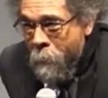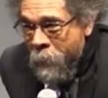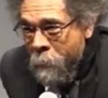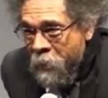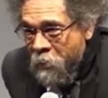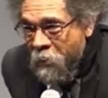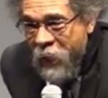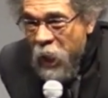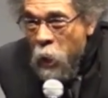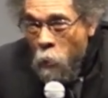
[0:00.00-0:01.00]
in Turkey.
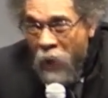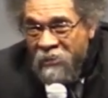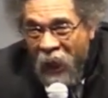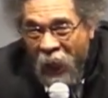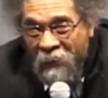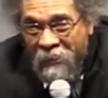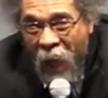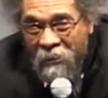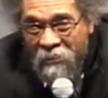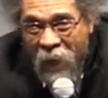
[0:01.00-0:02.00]
No, that's a
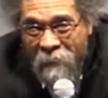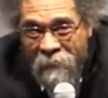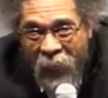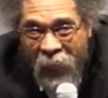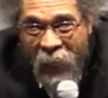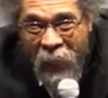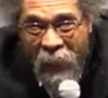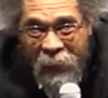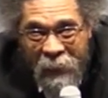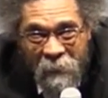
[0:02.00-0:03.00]
catastrophe.
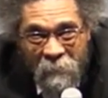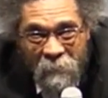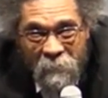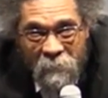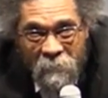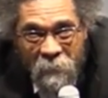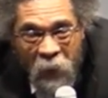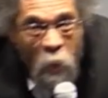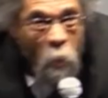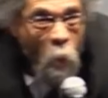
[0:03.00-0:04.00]
We can
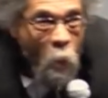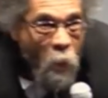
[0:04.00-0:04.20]
go on and